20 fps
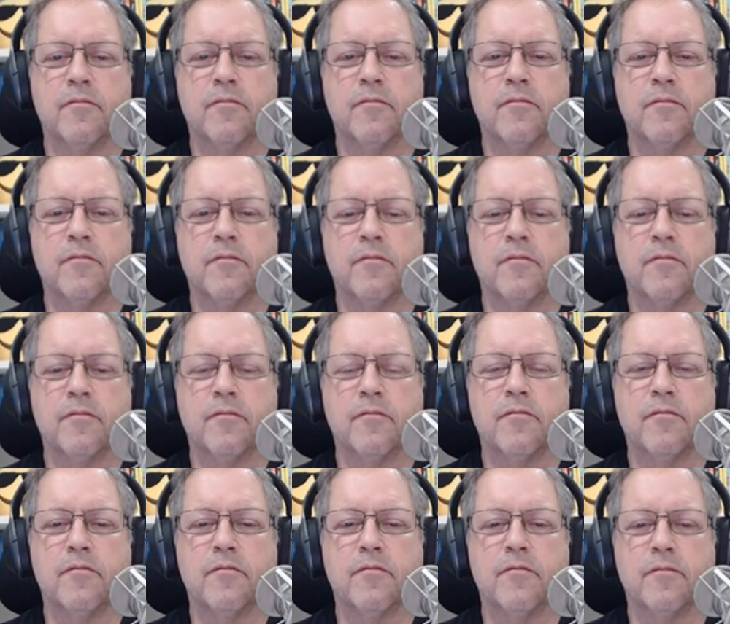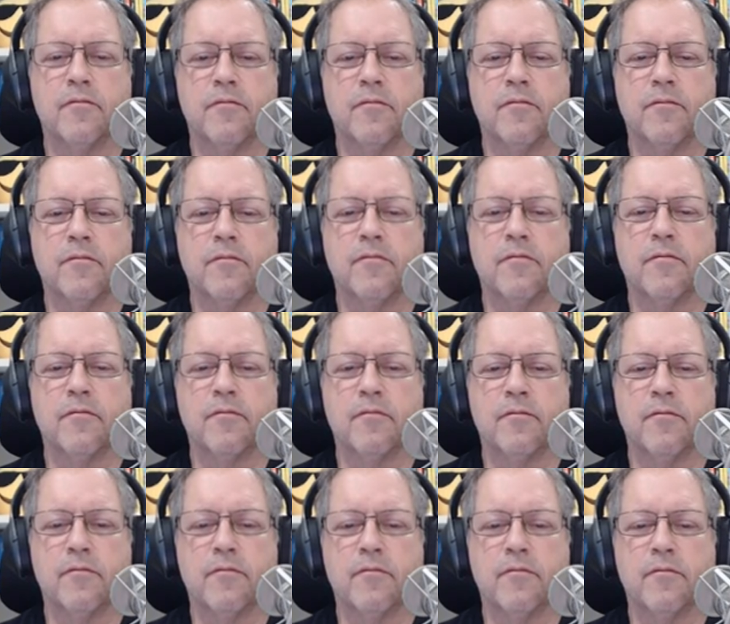
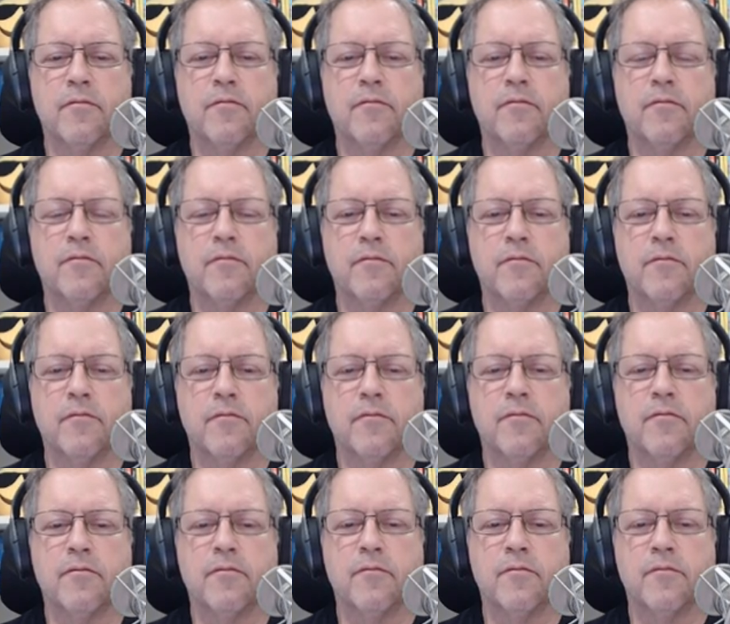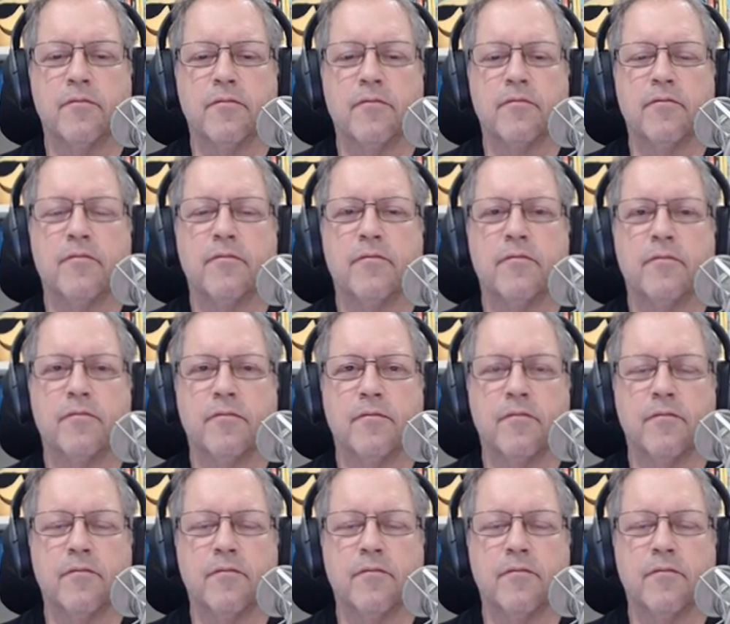(silent)